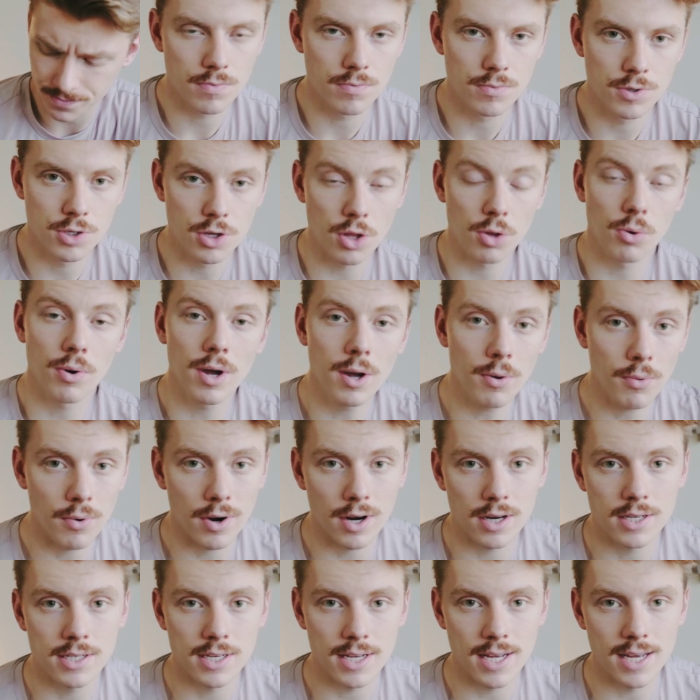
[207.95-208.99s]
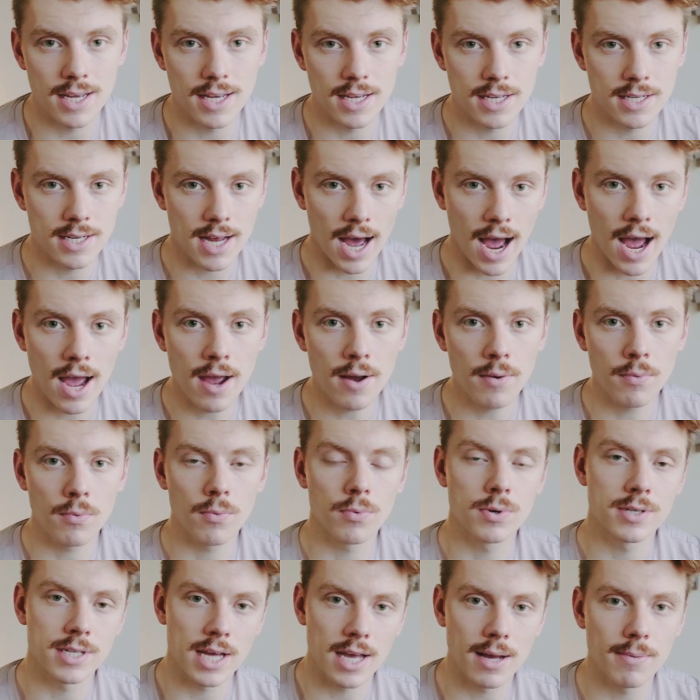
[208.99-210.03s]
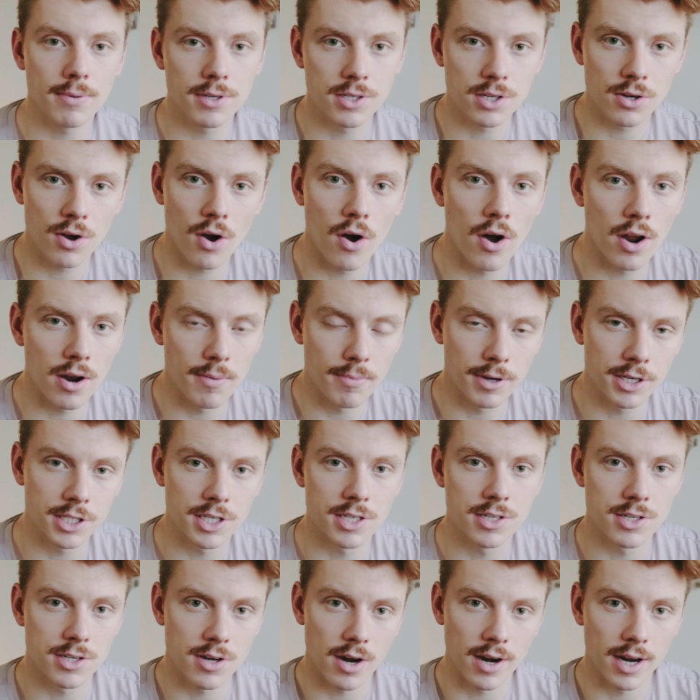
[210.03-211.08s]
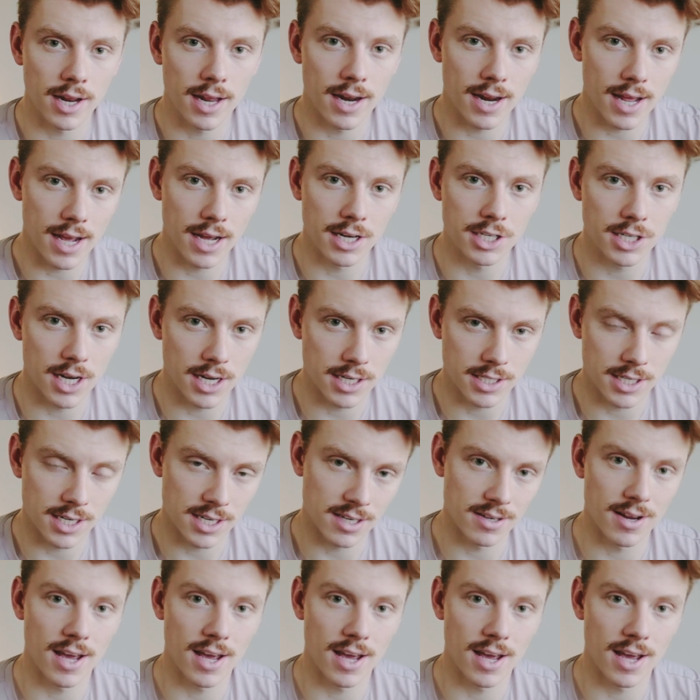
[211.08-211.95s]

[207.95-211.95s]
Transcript: So the way it works is I was able to go on a mission starting at age 18,